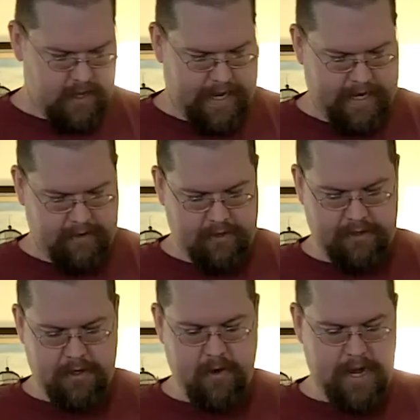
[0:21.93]
And these
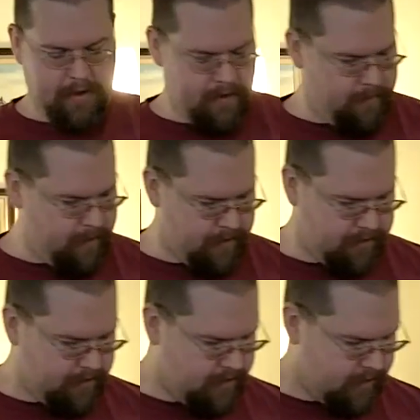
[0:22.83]
are great
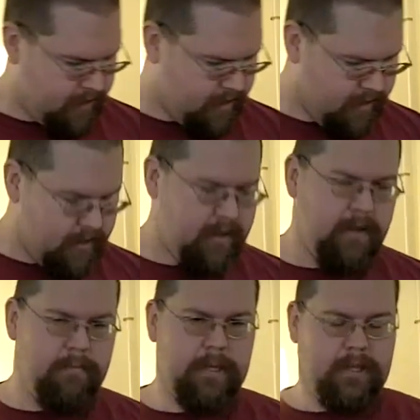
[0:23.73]
grippers,
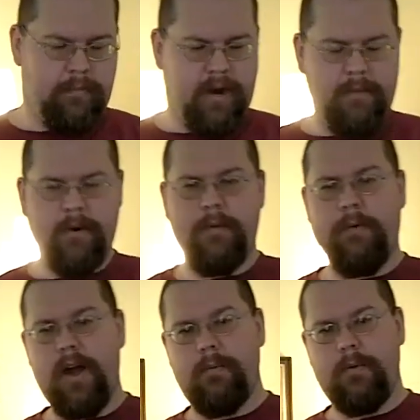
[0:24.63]
but the primary
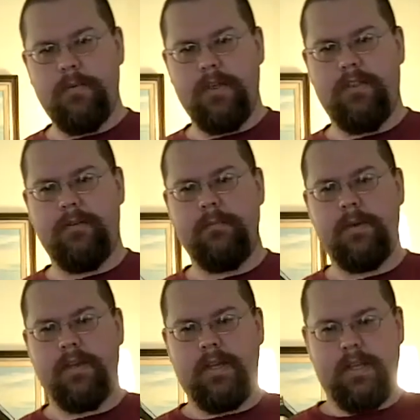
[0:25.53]
problem with them
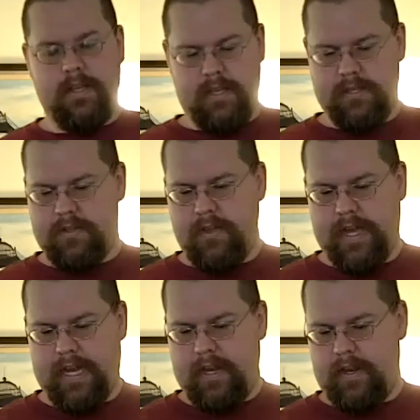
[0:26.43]
is
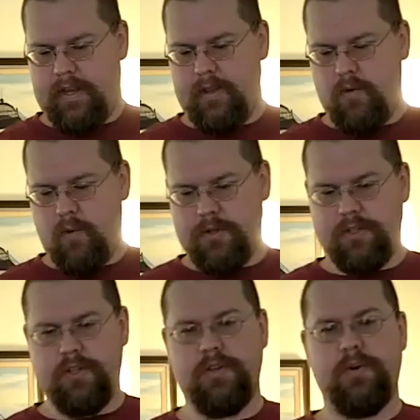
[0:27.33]
that
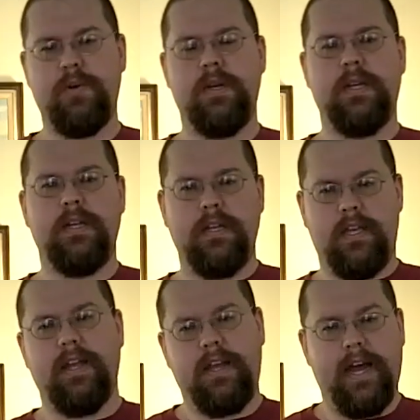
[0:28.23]
once you
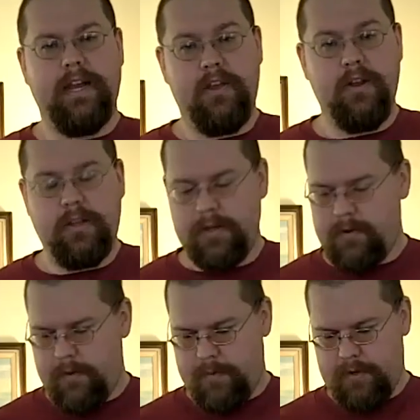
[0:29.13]
get kind of good at the
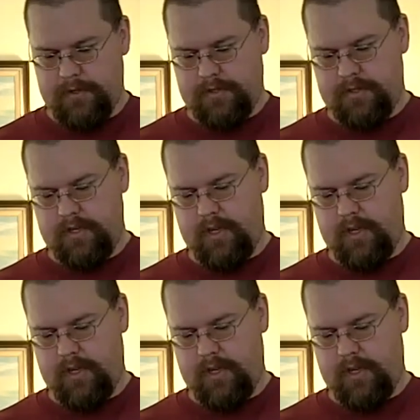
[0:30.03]
grippers,